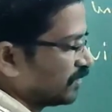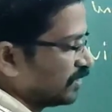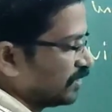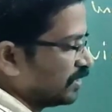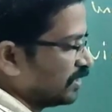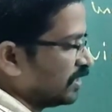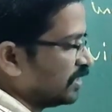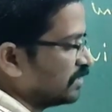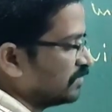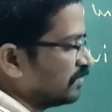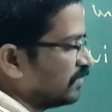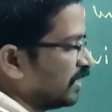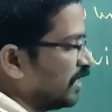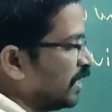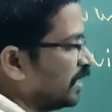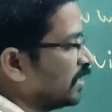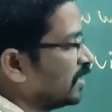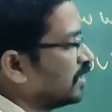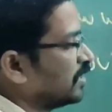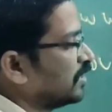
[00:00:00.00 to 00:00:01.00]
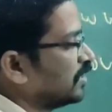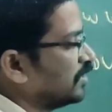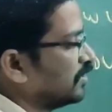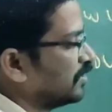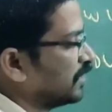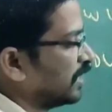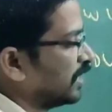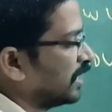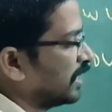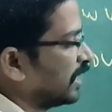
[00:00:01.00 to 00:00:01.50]
In this way
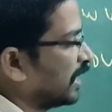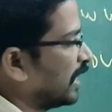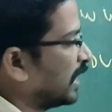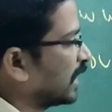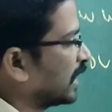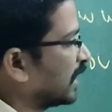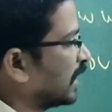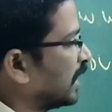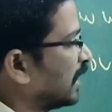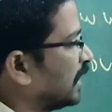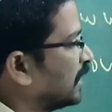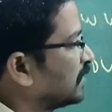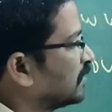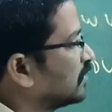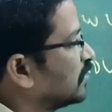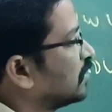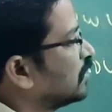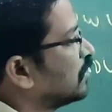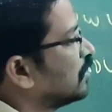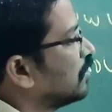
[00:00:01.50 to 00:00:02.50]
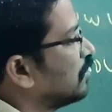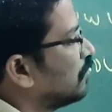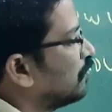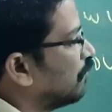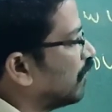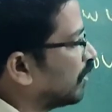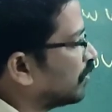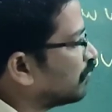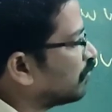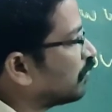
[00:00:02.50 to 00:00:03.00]
you can calculate
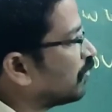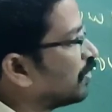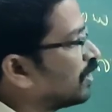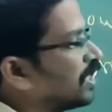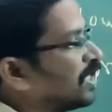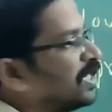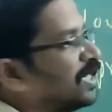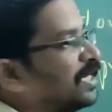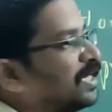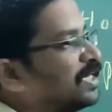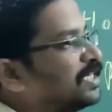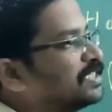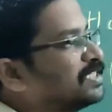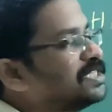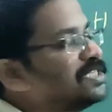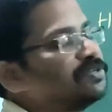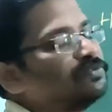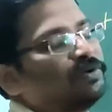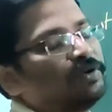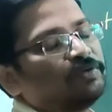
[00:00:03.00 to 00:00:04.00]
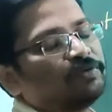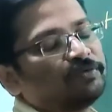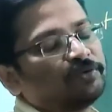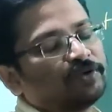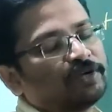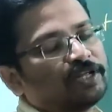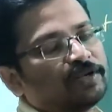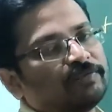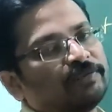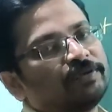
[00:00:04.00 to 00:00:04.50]
one photon energy, one
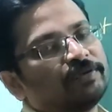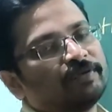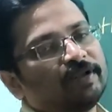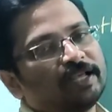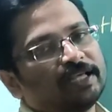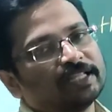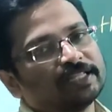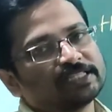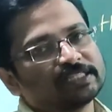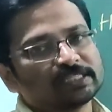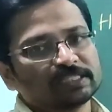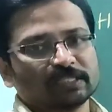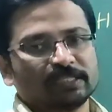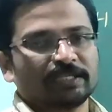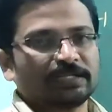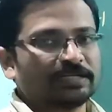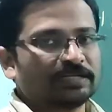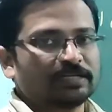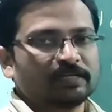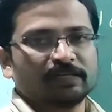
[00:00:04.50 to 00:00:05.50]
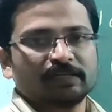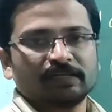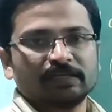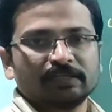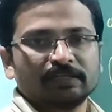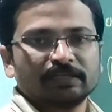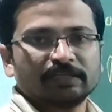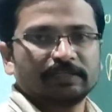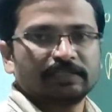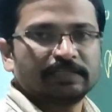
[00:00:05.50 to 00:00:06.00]
photon wavelengths.
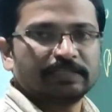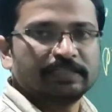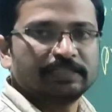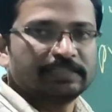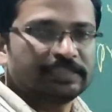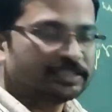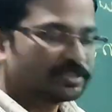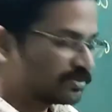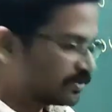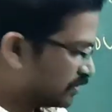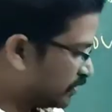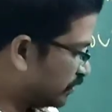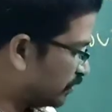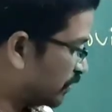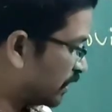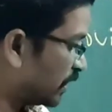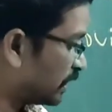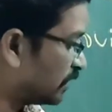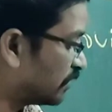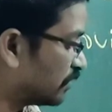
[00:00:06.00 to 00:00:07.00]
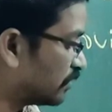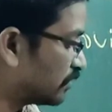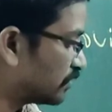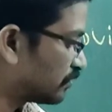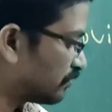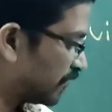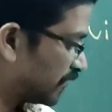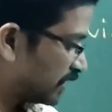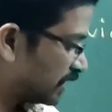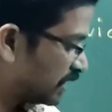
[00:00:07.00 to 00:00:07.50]
In this you can use
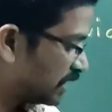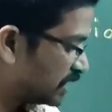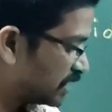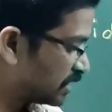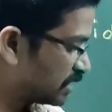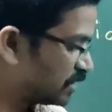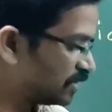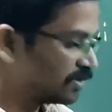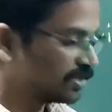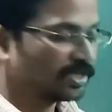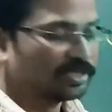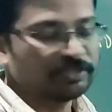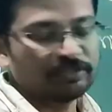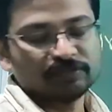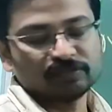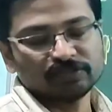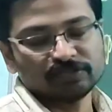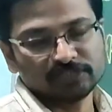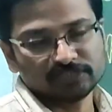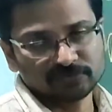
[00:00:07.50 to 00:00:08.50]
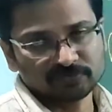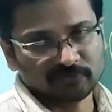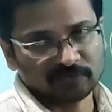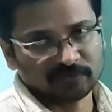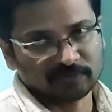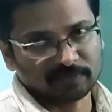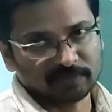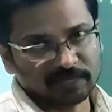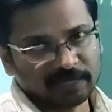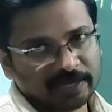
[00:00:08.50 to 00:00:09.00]
for this, you can use this
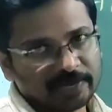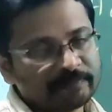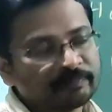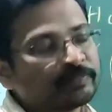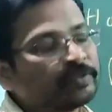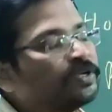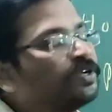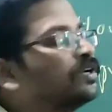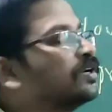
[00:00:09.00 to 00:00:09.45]
formula.